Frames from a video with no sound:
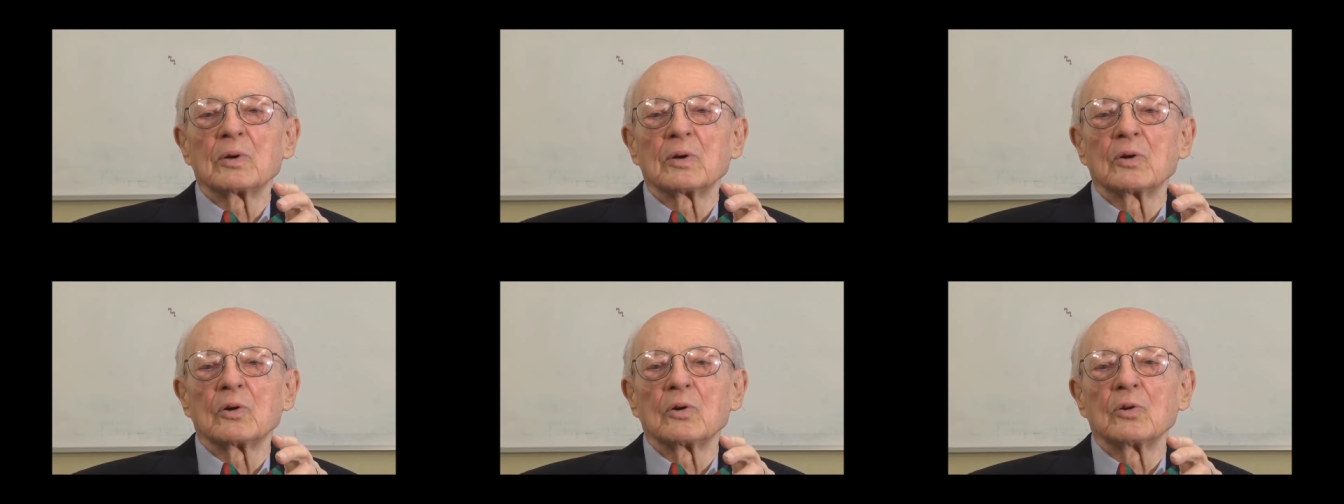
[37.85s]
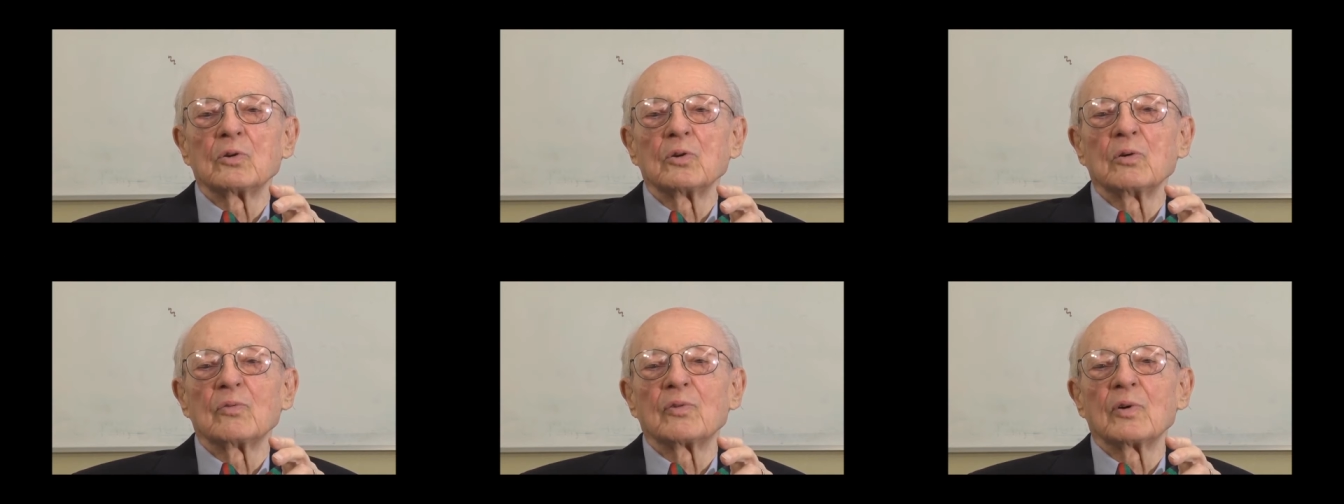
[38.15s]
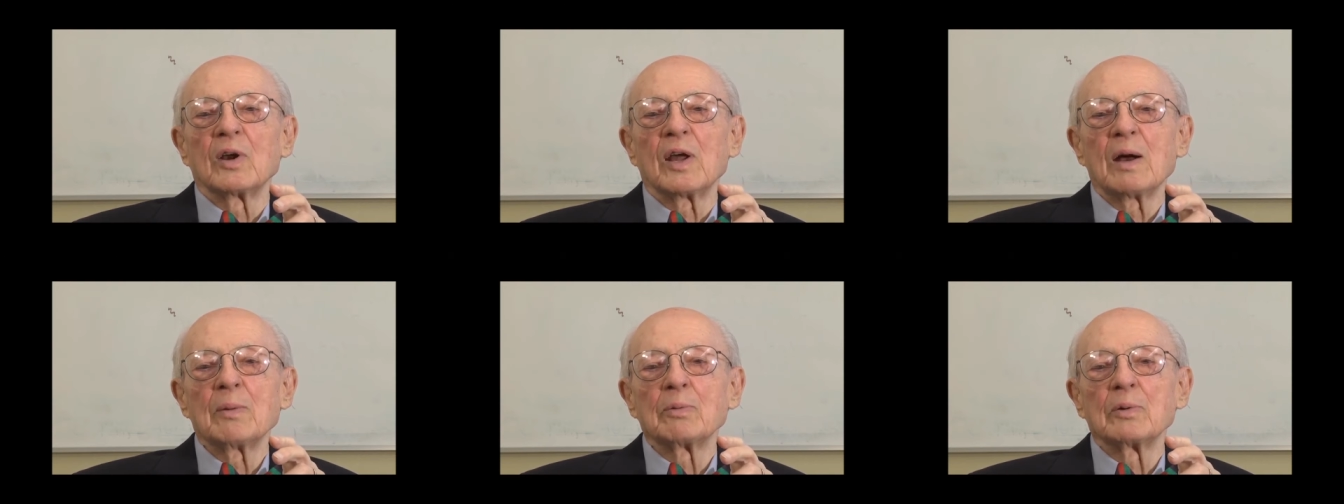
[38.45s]
we are going to do
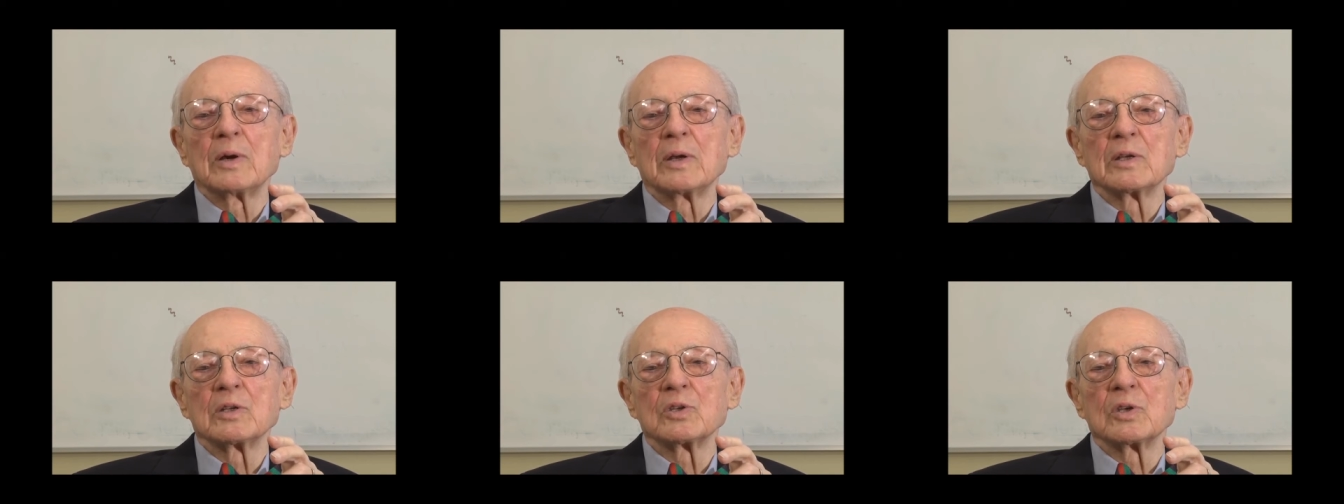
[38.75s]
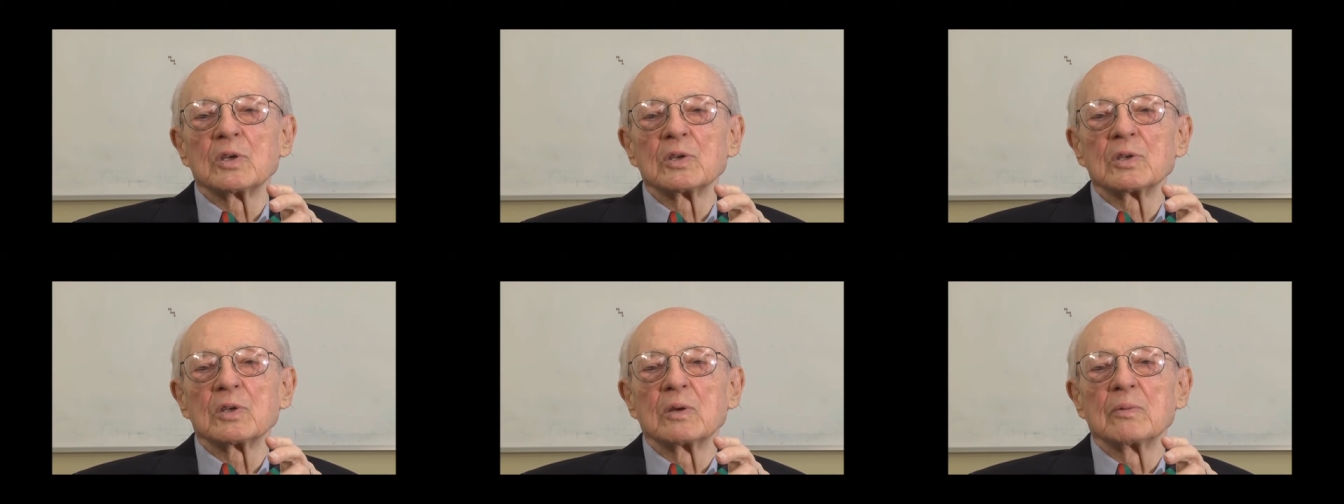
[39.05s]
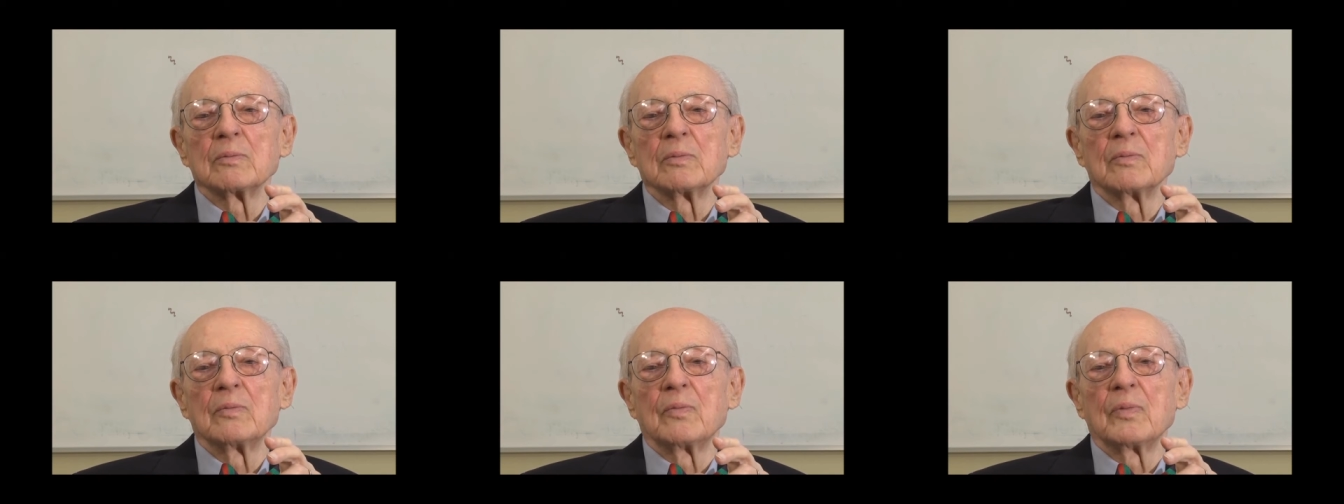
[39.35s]
for an operating
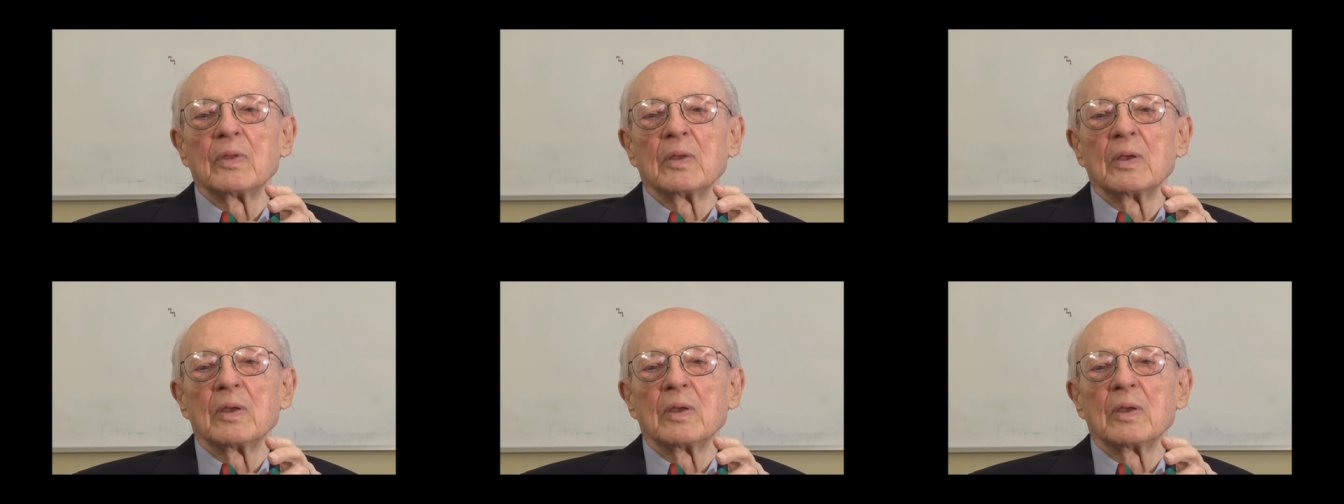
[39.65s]
system.